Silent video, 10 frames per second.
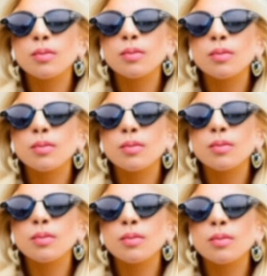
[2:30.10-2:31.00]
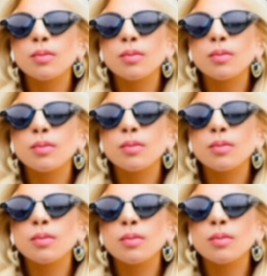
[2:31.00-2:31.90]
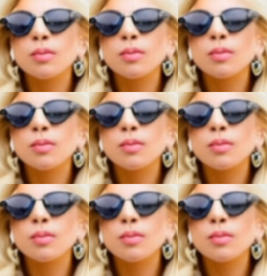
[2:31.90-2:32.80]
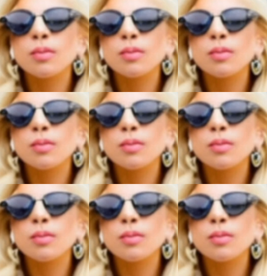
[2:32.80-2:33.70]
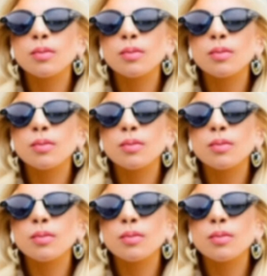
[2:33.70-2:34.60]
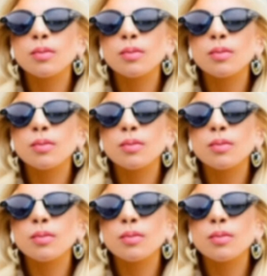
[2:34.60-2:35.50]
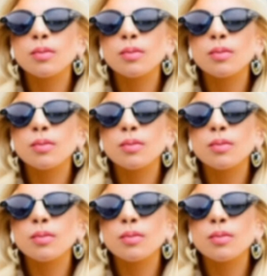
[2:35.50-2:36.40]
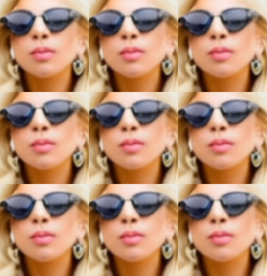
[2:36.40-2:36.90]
[no speech]